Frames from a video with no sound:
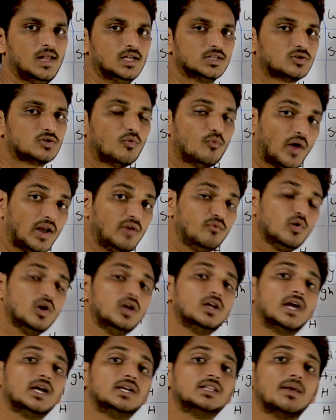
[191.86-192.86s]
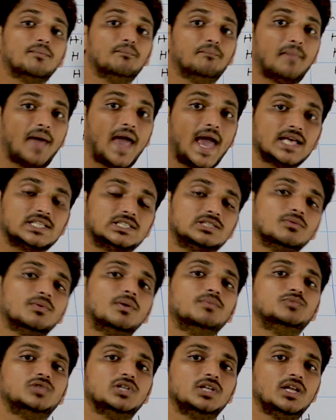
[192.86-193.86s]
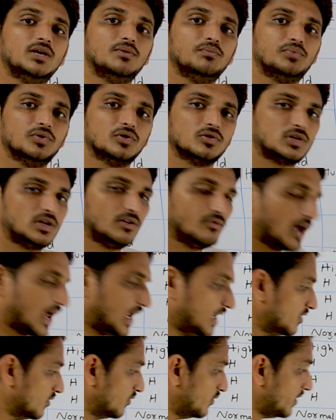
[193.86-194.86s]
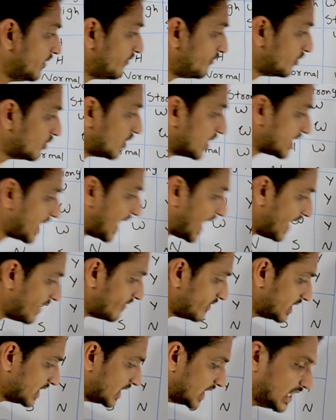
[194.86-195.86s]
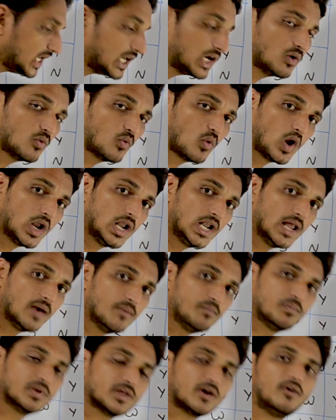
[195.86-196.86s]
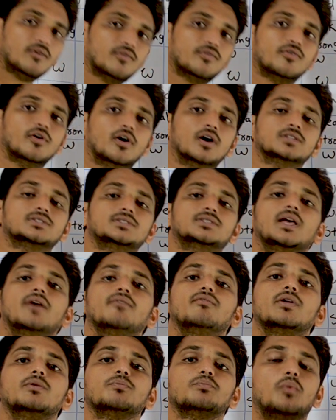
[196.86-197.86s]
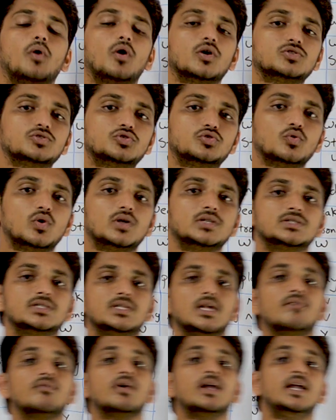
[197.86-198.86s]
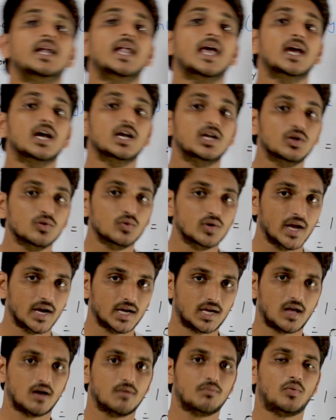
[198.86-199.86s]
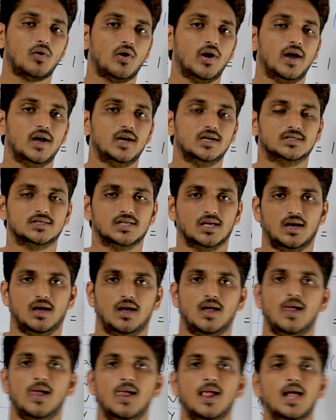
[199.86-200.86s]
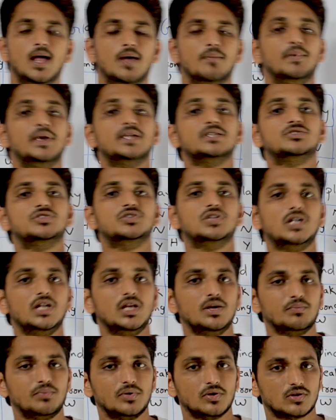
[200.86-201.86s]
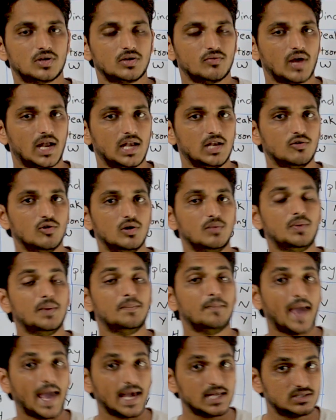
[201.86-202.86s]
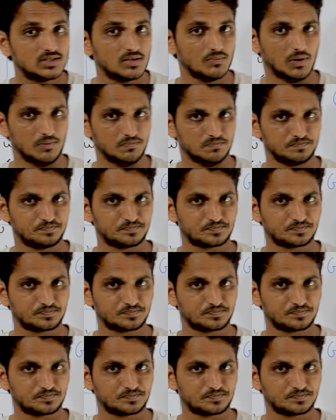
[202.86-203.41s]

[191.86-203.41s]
So when we'll get the maximum Gini impurity value? If you are having equal number of 7 positive and 7 negative data points, means Gini impurity value will be maximum.